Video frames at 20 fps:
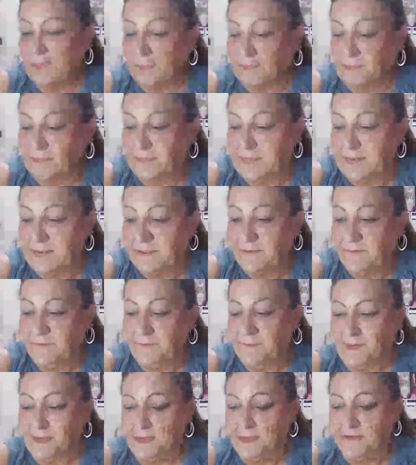Then I
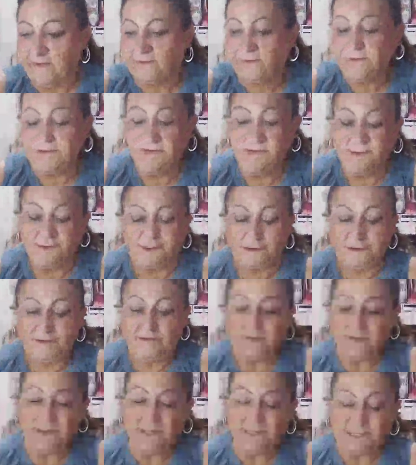found
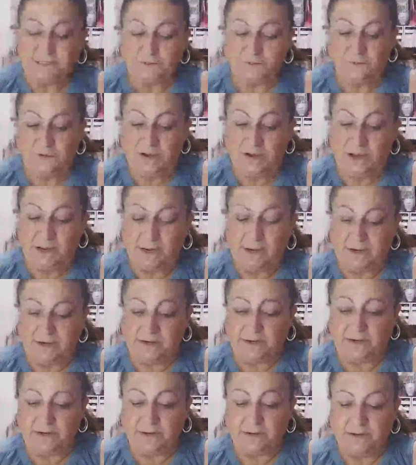this one,
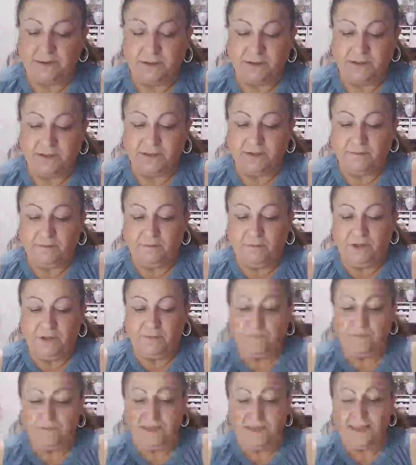
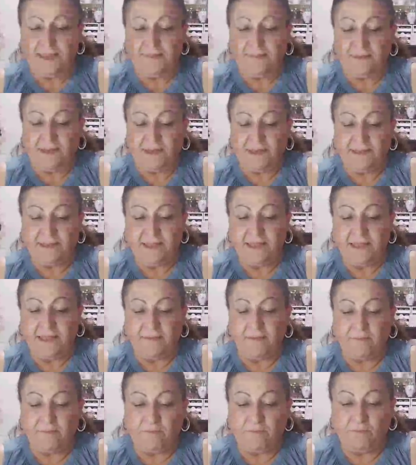Mud Pie Amanda
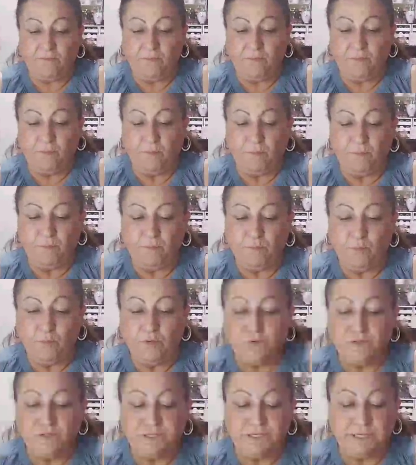and
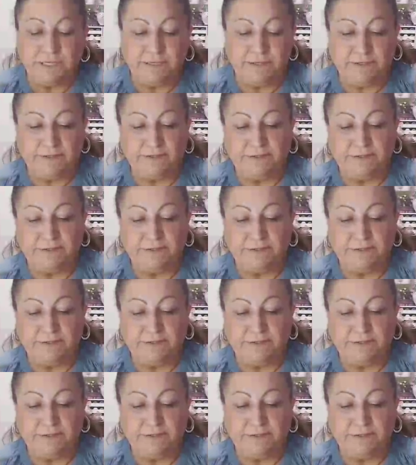Moosey.